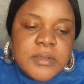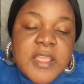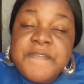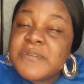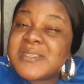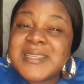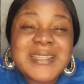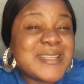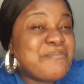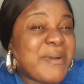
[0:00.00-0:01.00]
If you see
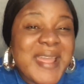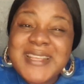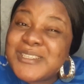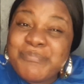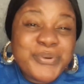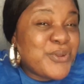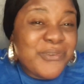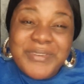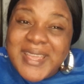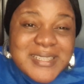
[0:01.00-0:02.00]
the buying spree
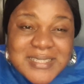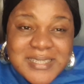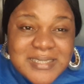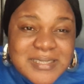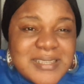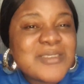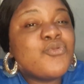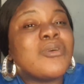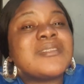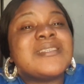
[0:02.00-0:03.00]
of guest things,
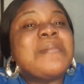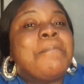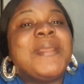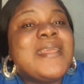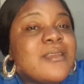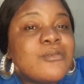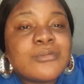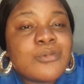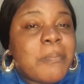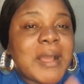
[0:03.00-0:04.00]
nothing pink
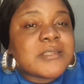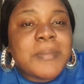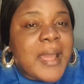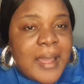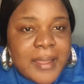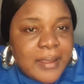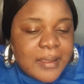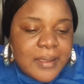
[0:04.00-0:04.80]
used to pass my eye.